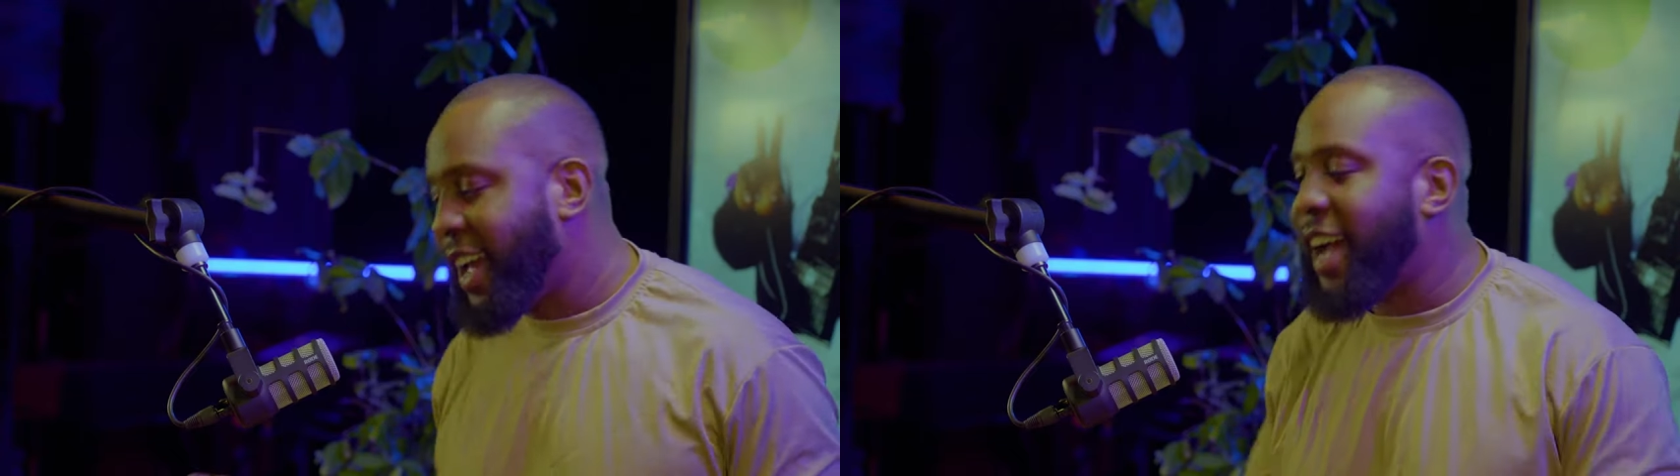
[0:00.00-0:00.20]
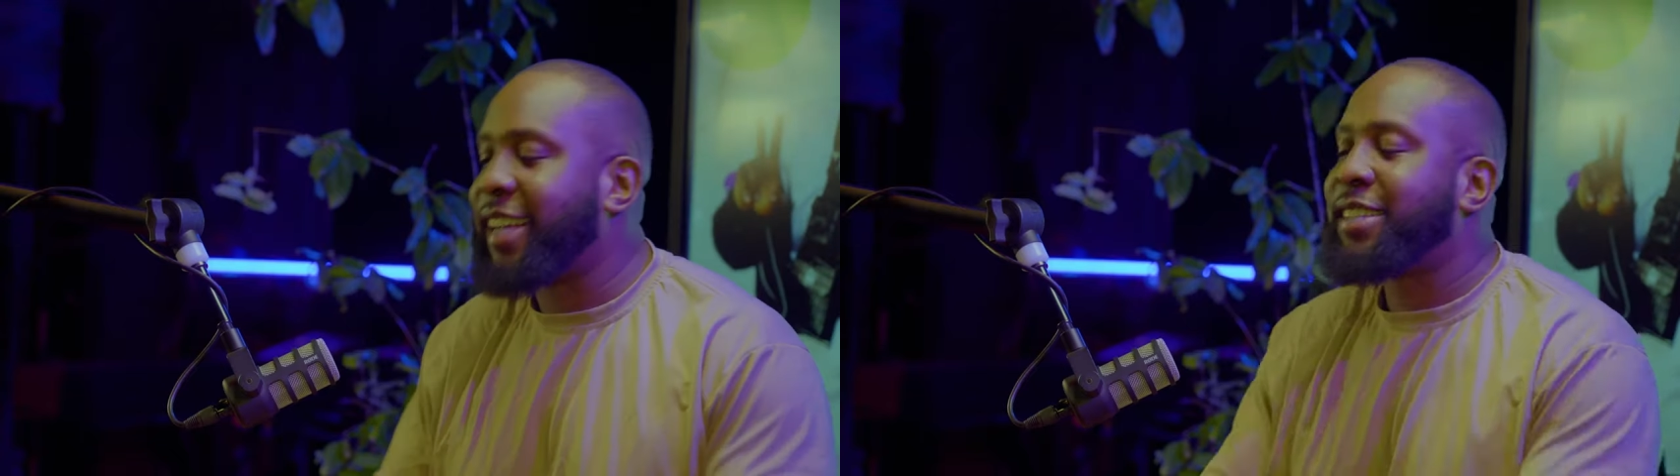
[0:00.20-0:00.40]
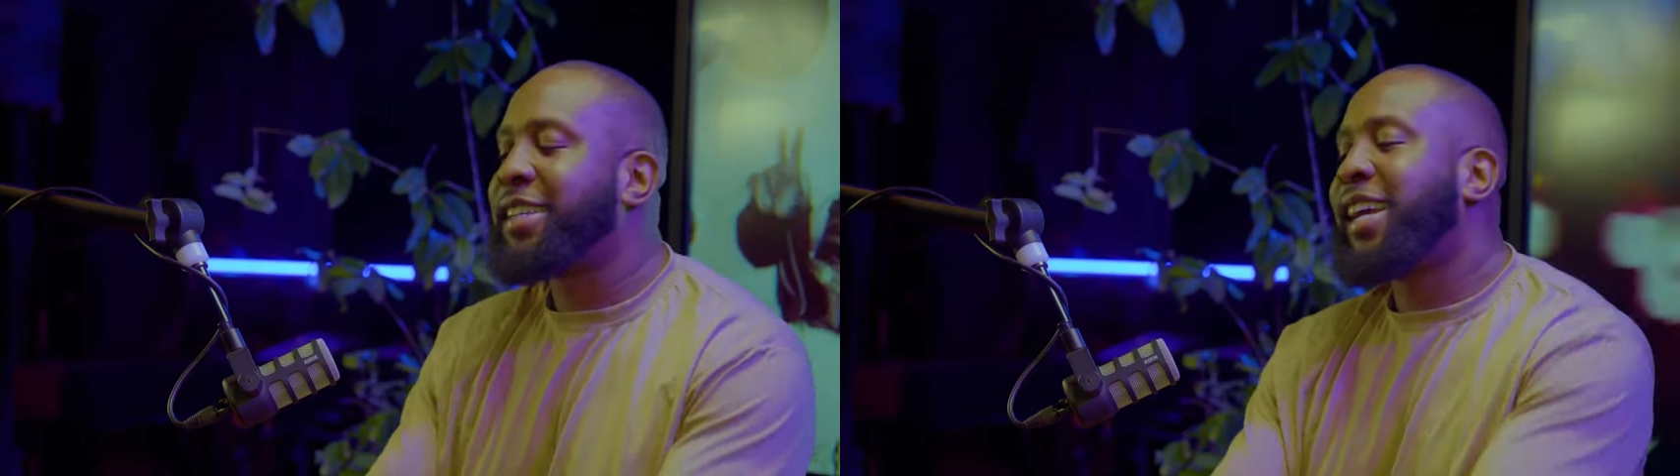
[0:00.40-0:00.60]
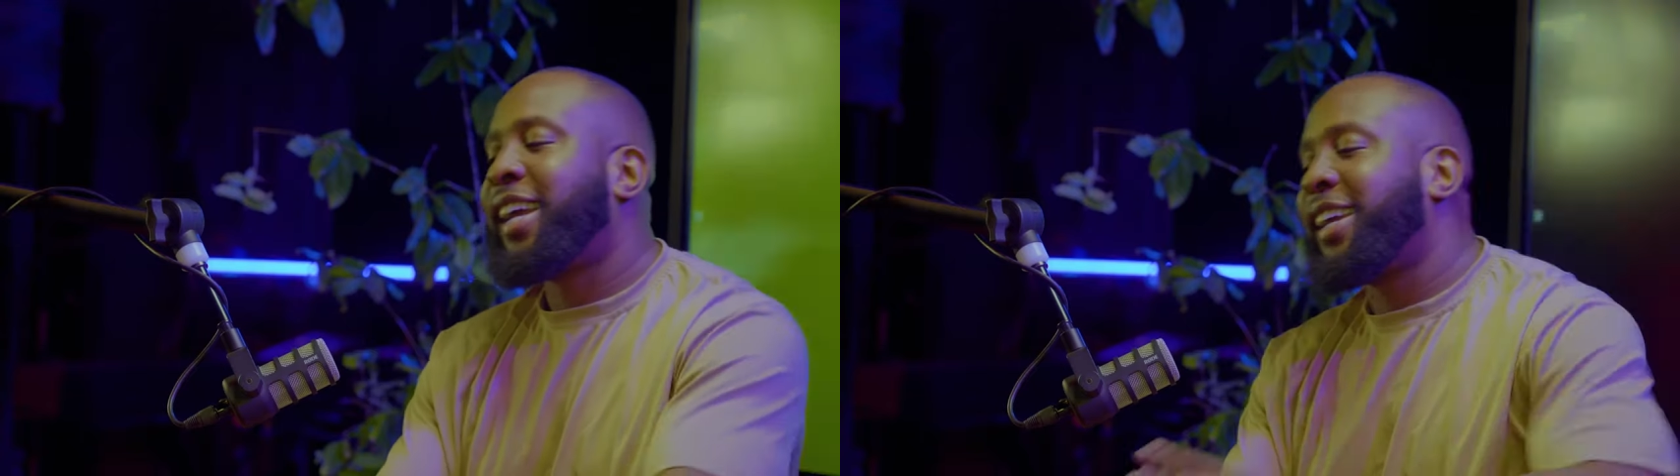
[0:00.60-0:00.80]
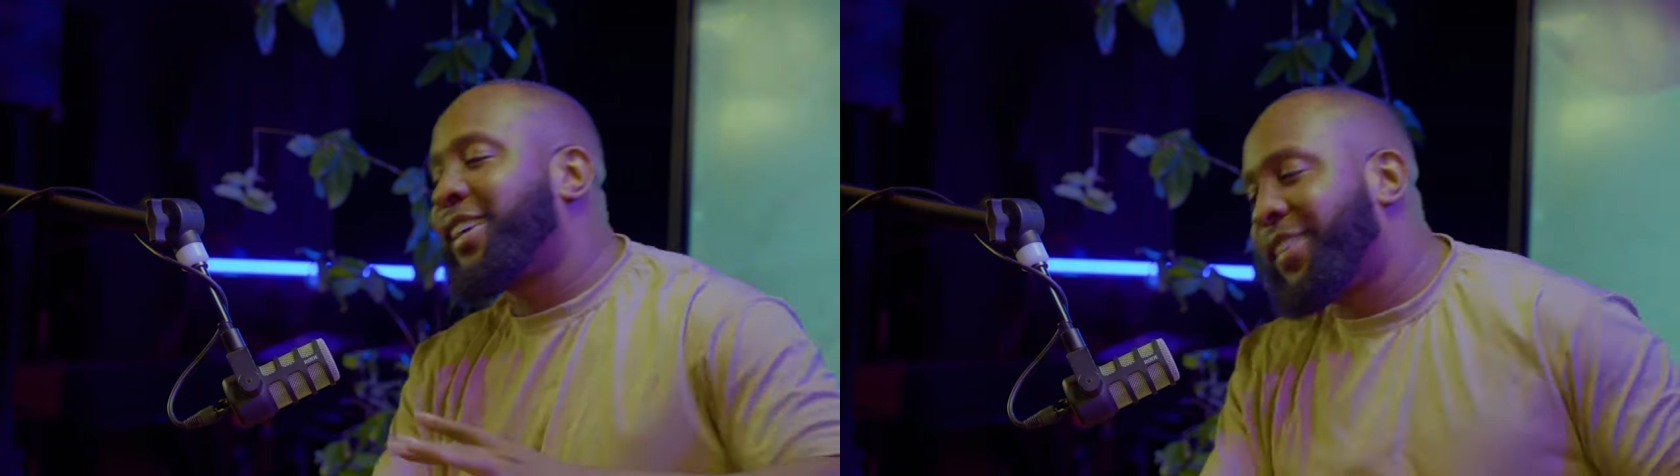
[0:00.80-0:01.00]
And
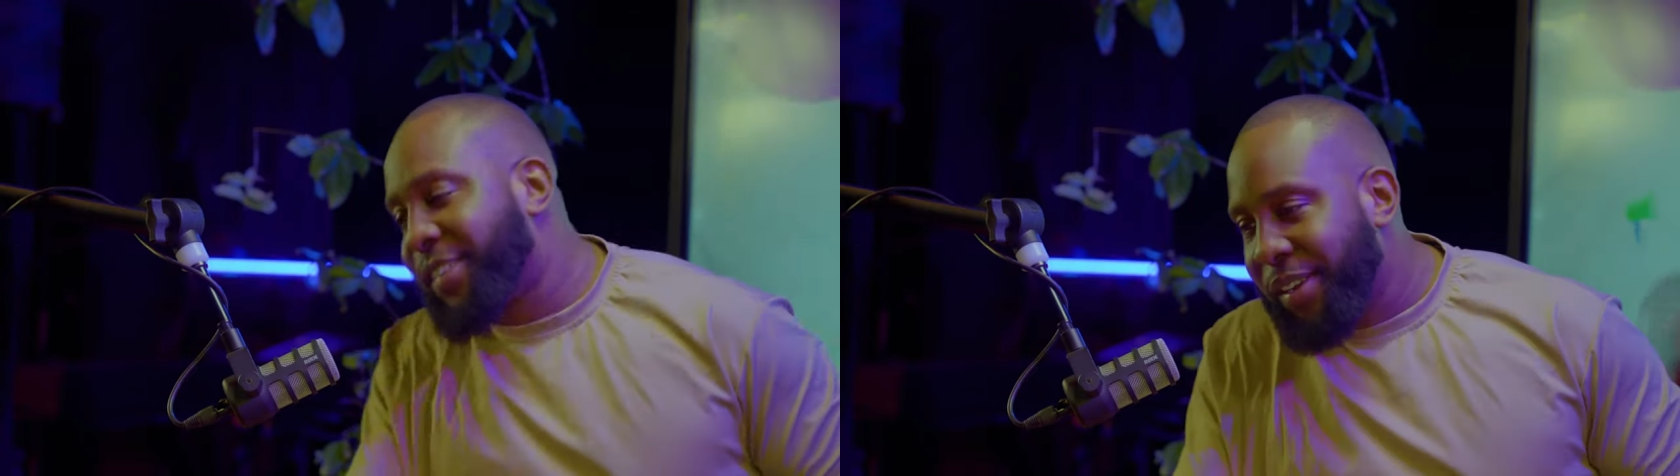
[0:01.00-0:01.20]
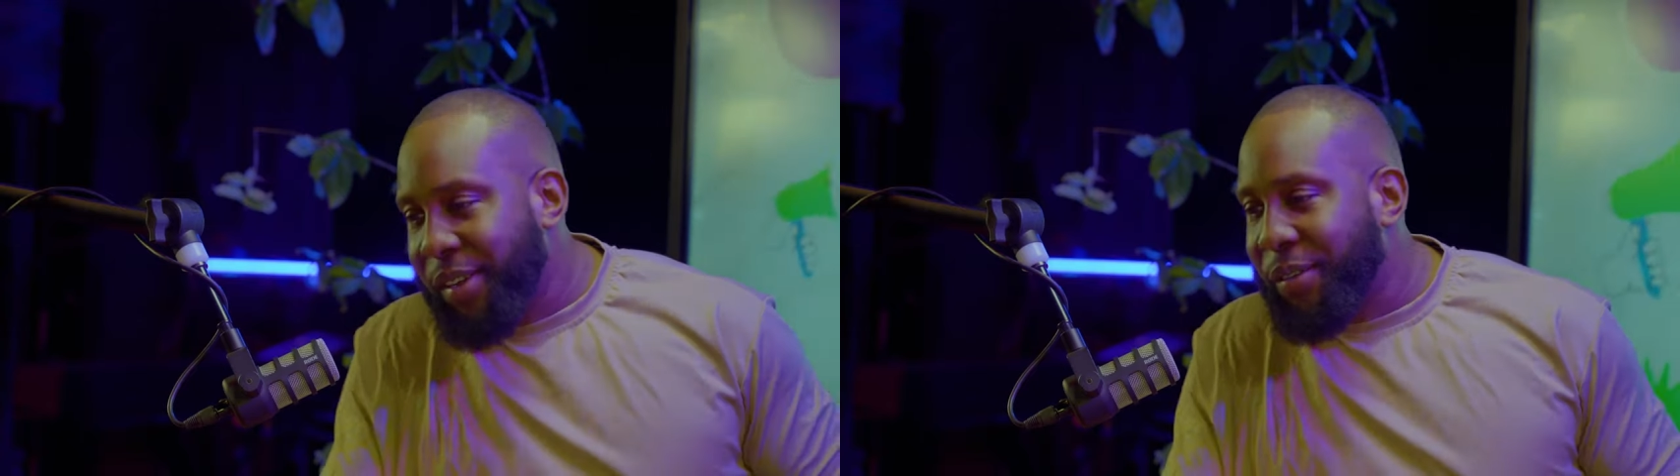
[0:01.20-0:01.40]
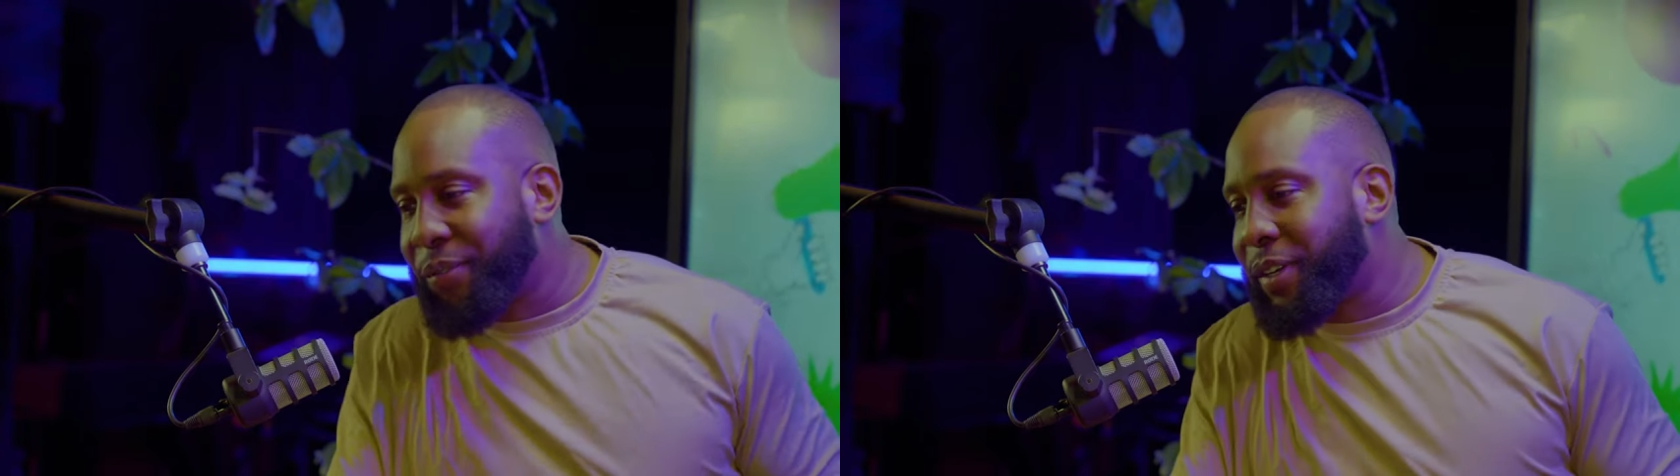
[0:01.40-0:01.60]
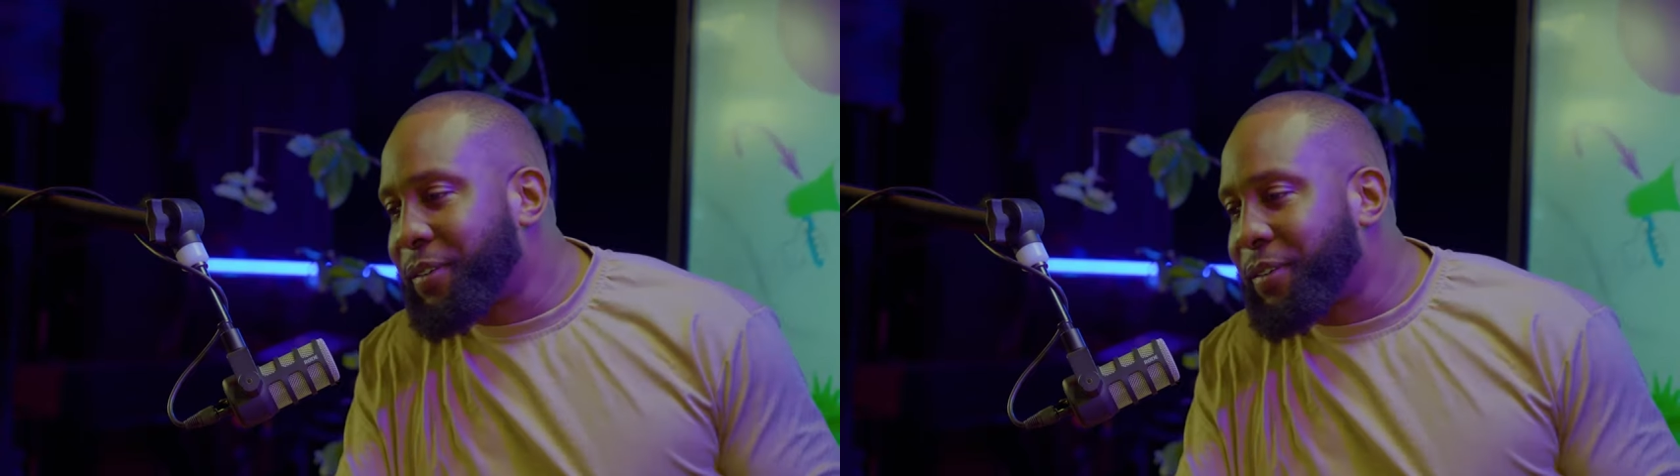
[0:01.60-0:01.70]
today, for the